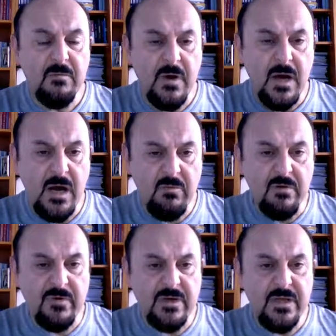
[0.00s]

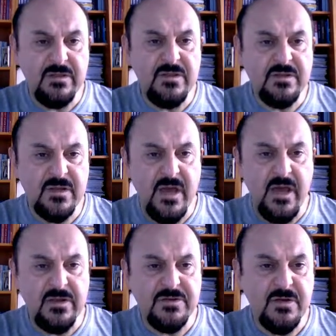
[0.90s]
However, in this
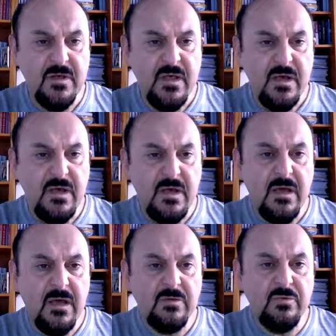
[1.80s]
case,
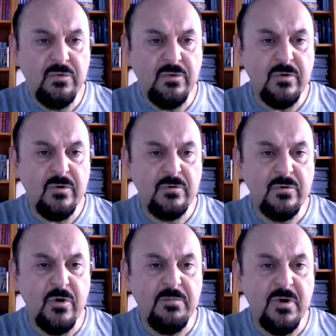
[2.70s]
do
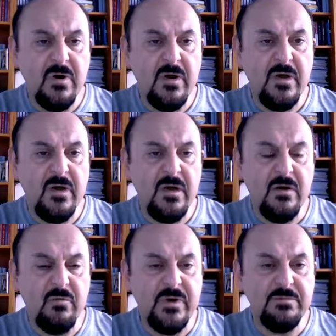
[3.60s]
loop
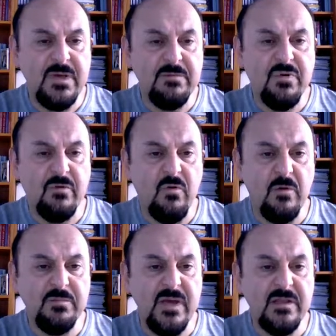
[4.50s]
will be
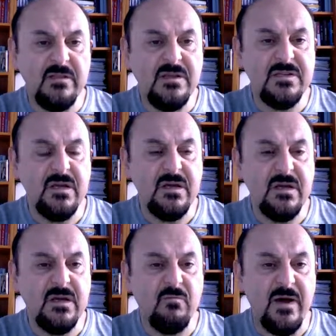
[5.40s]
performed at least
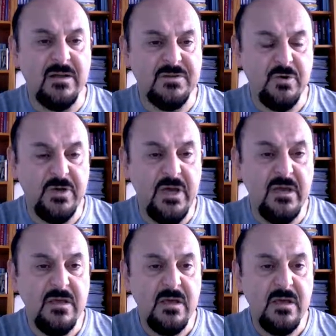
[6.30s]
once, okay?